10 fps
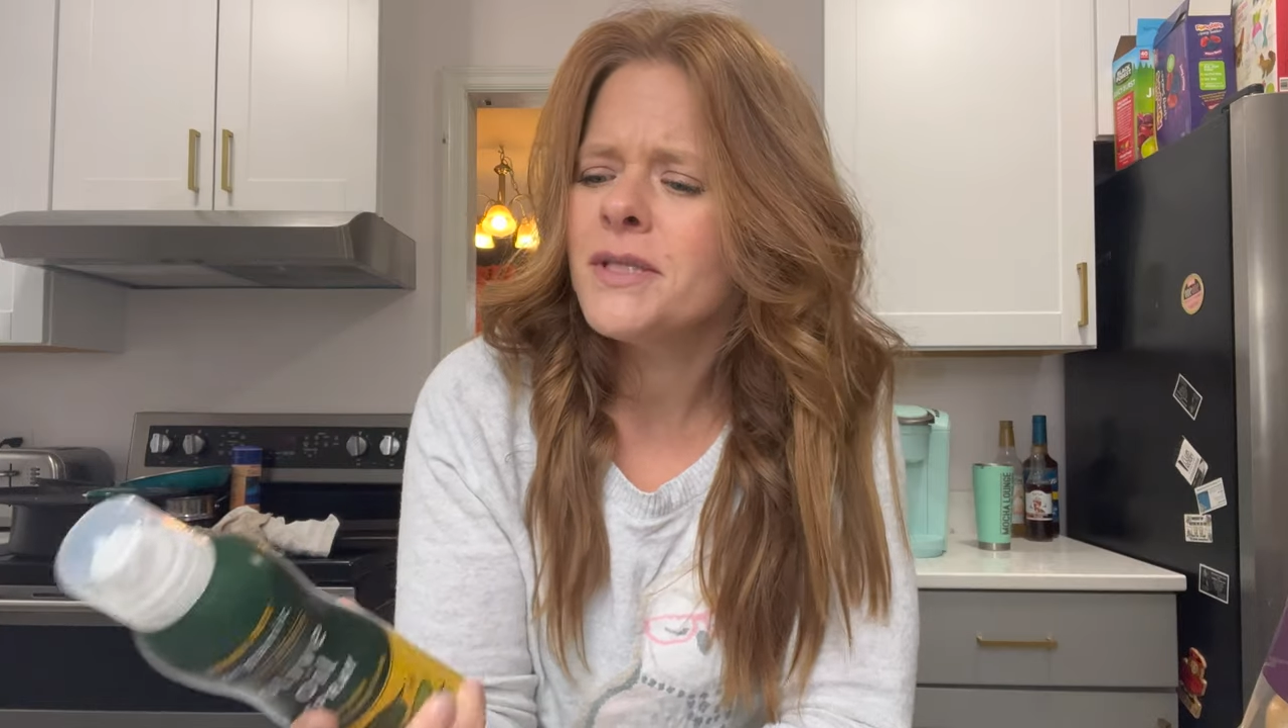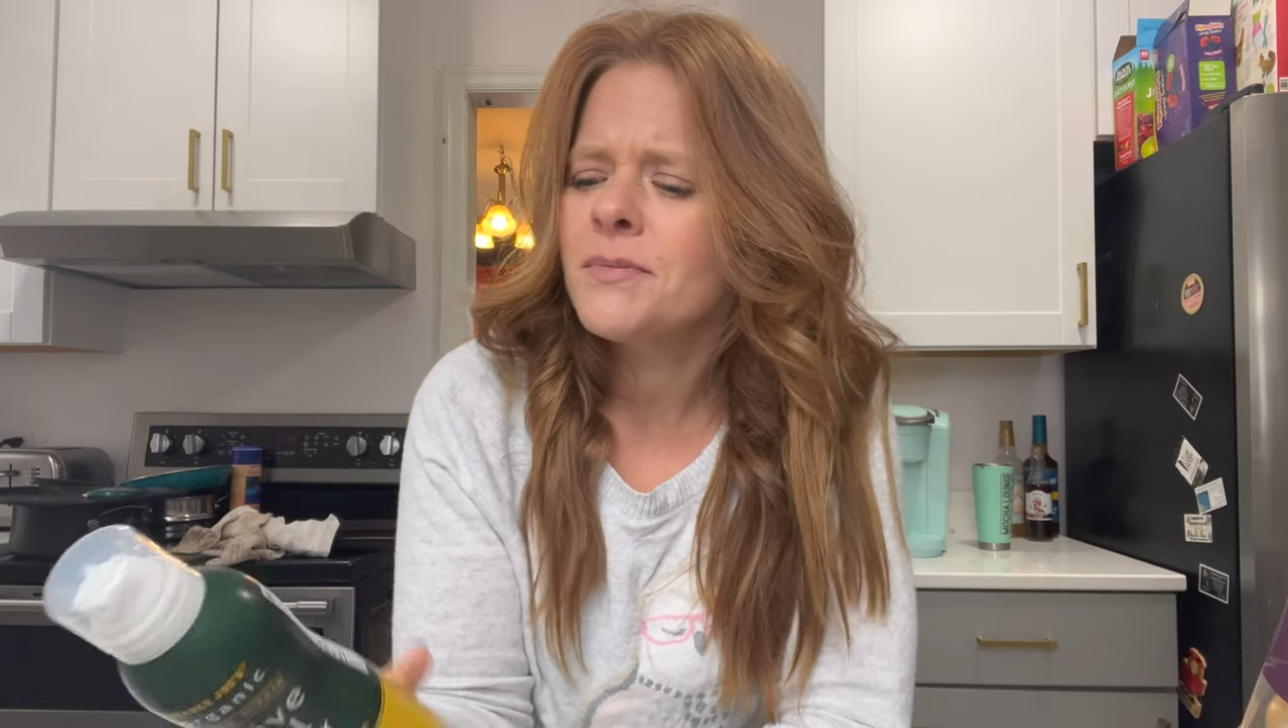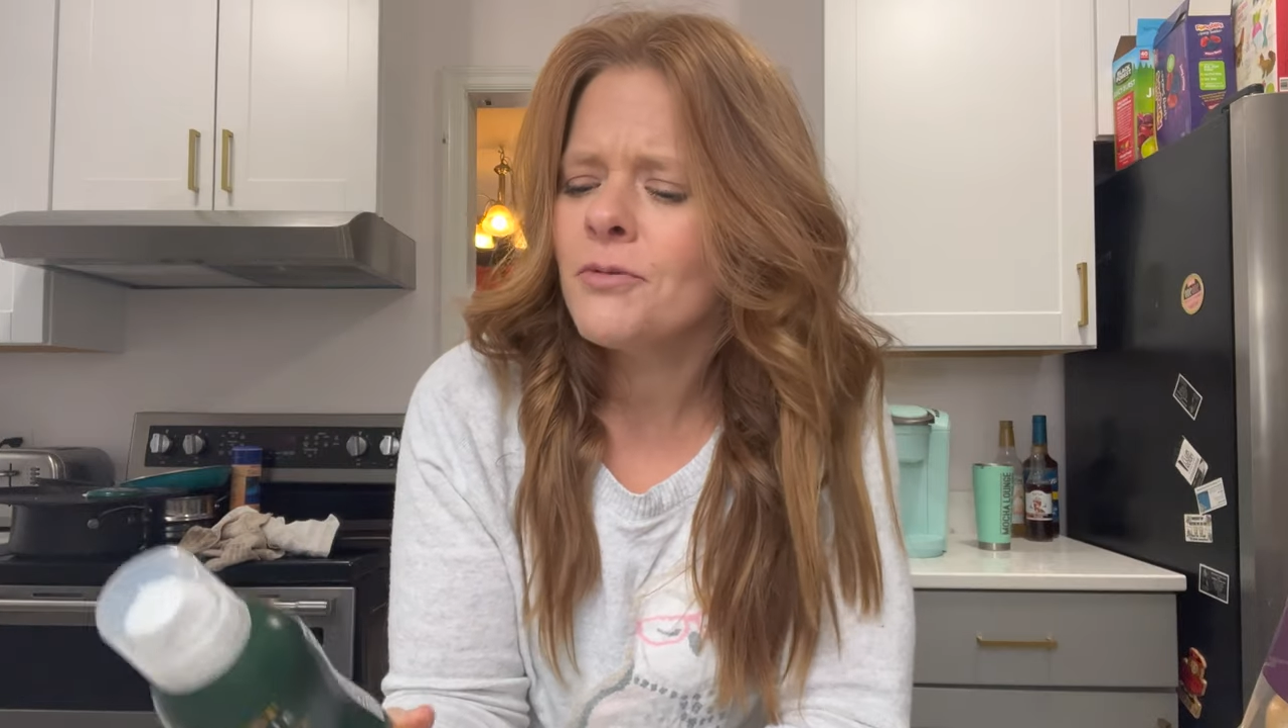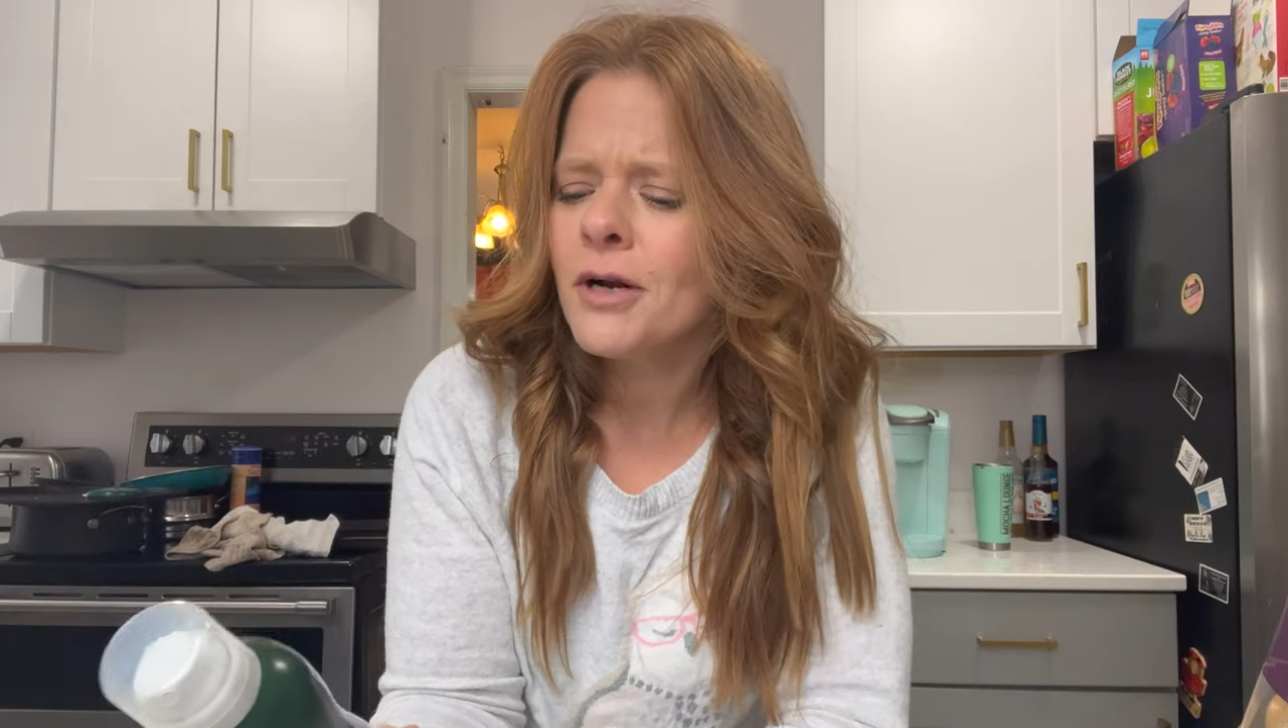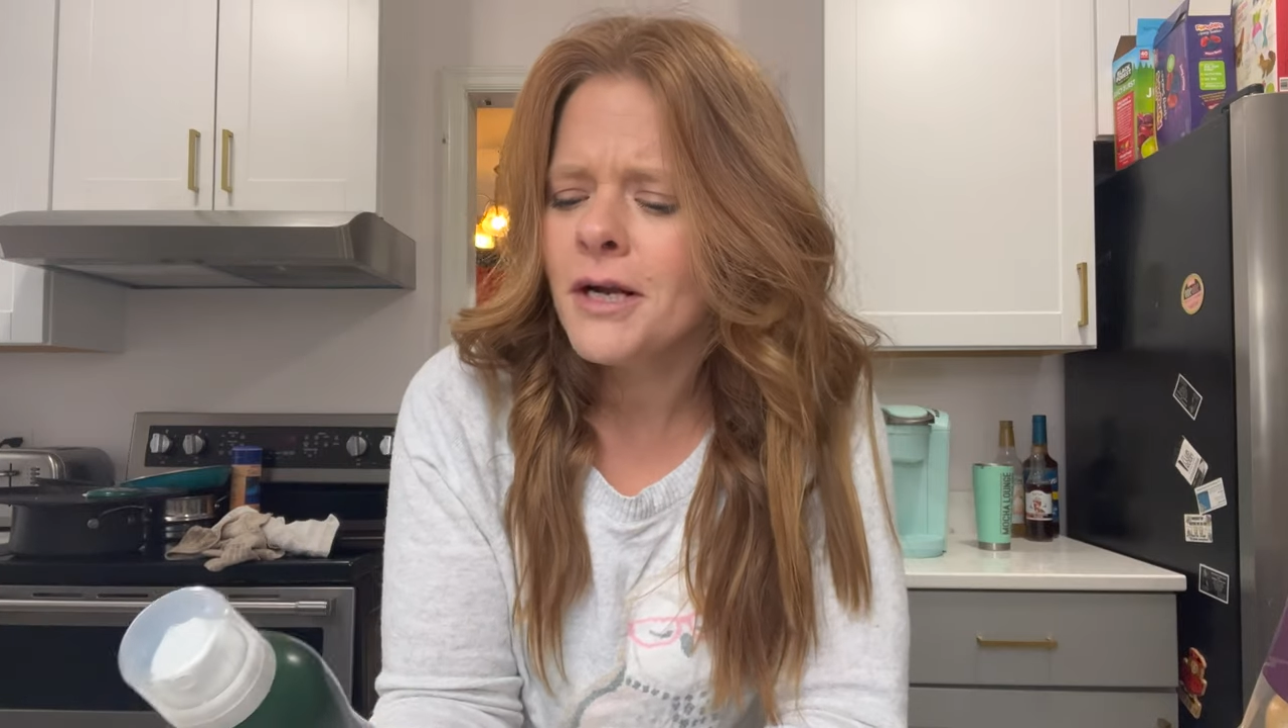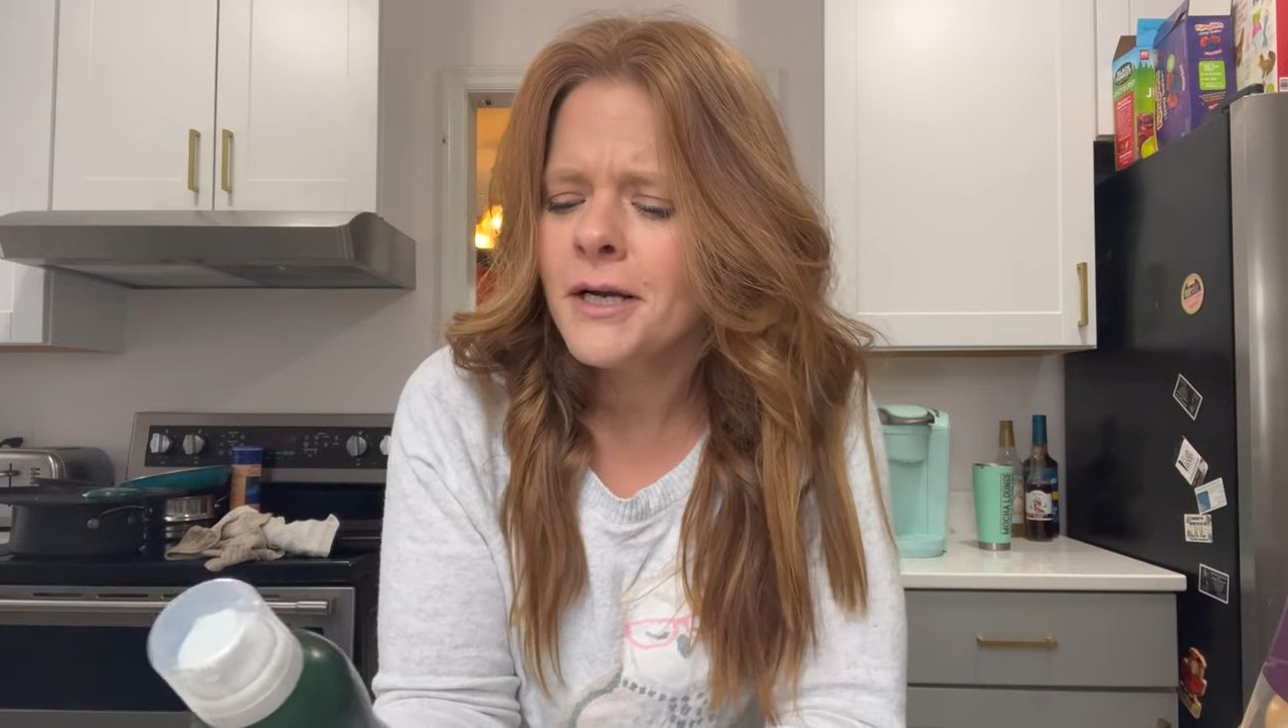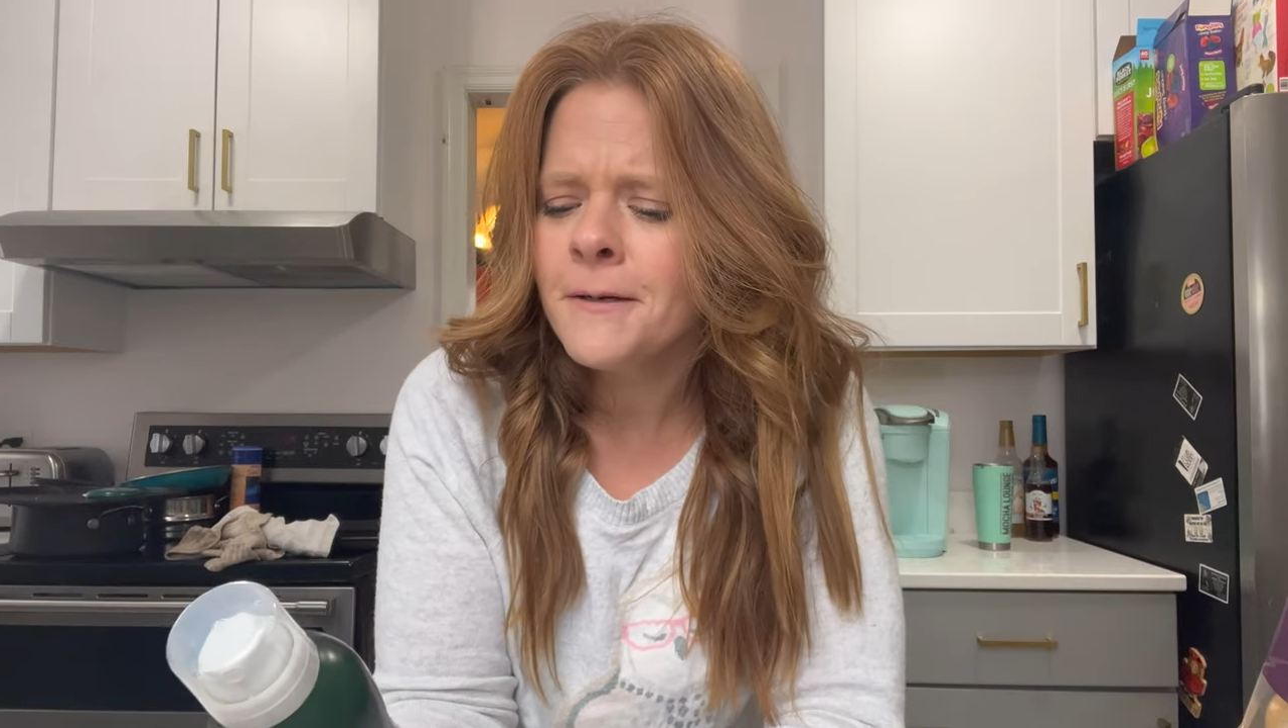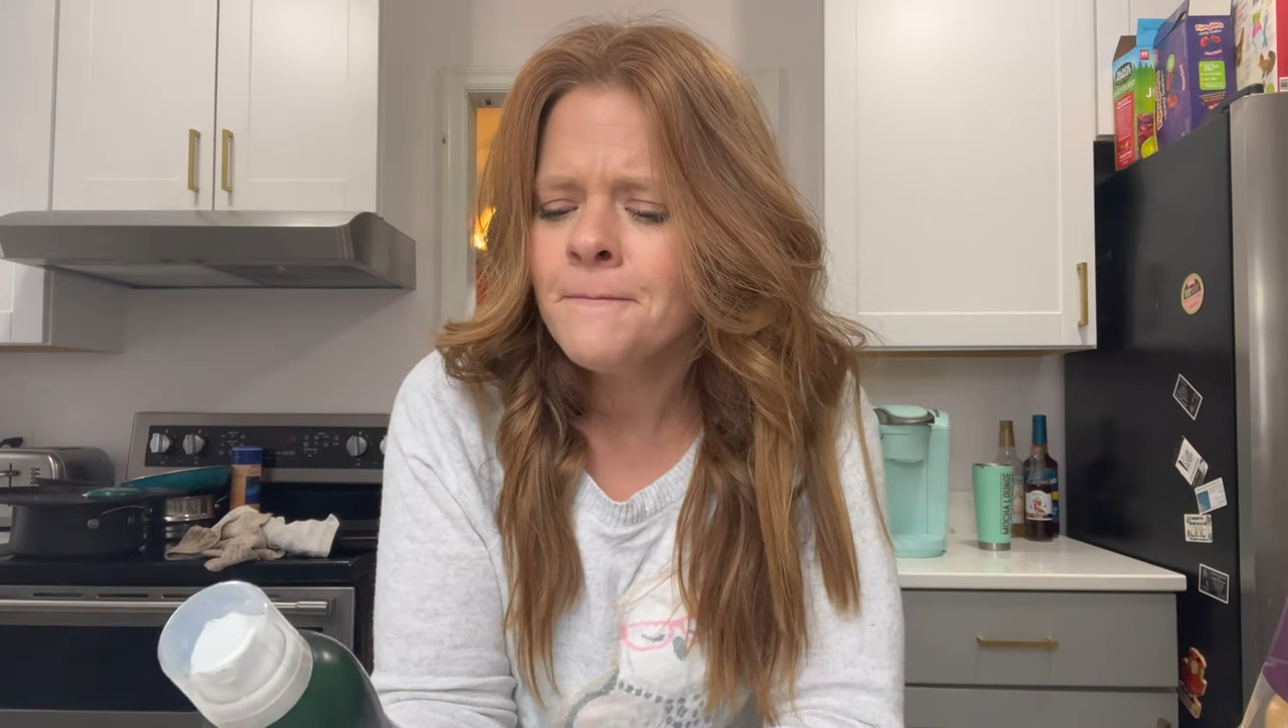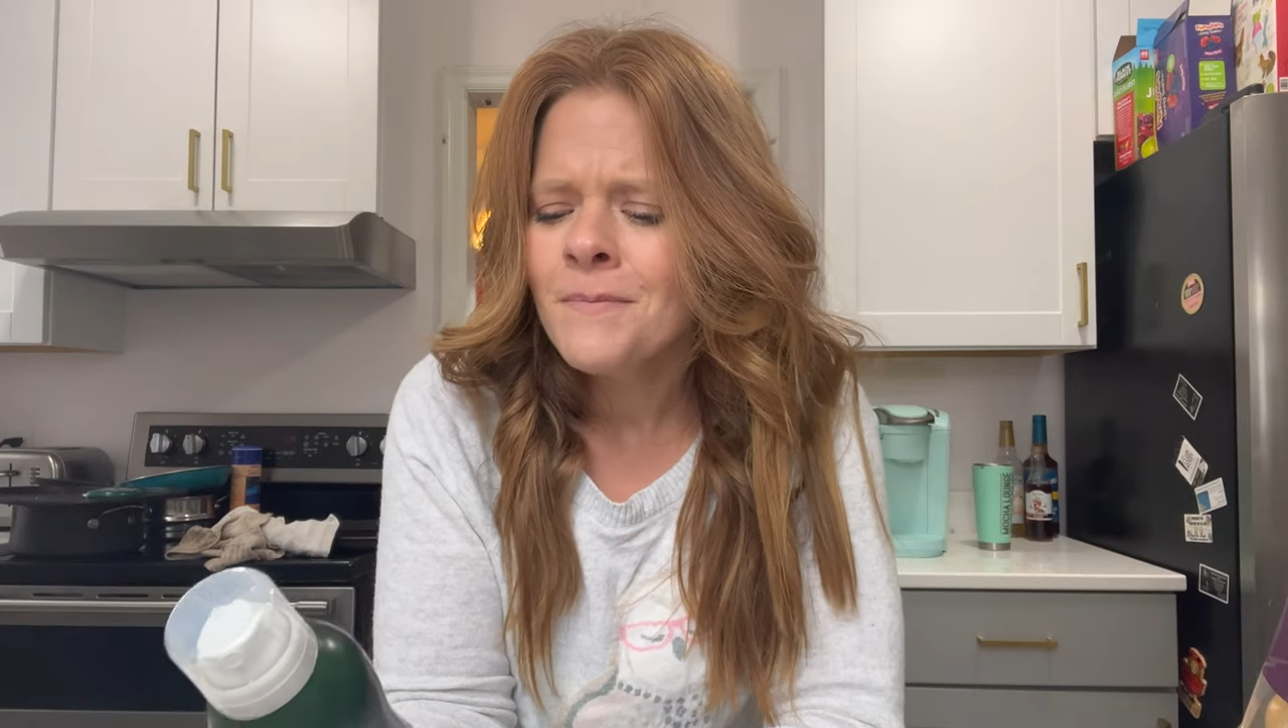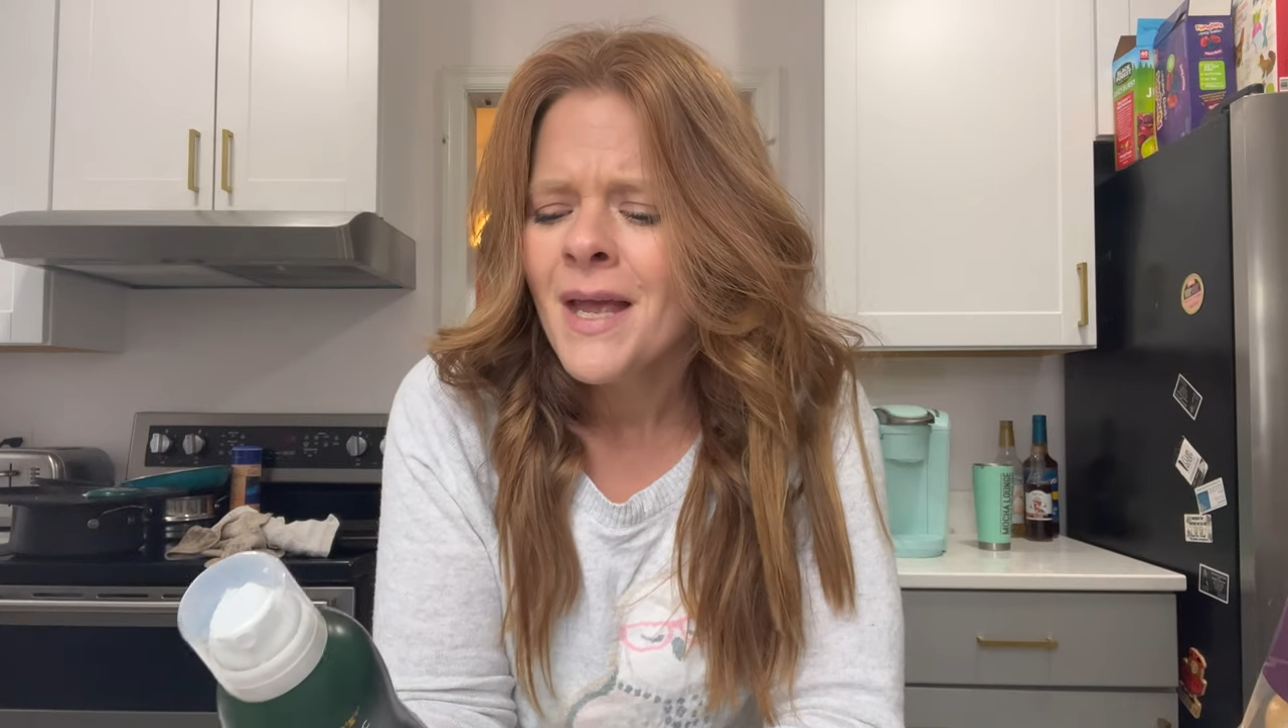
spray.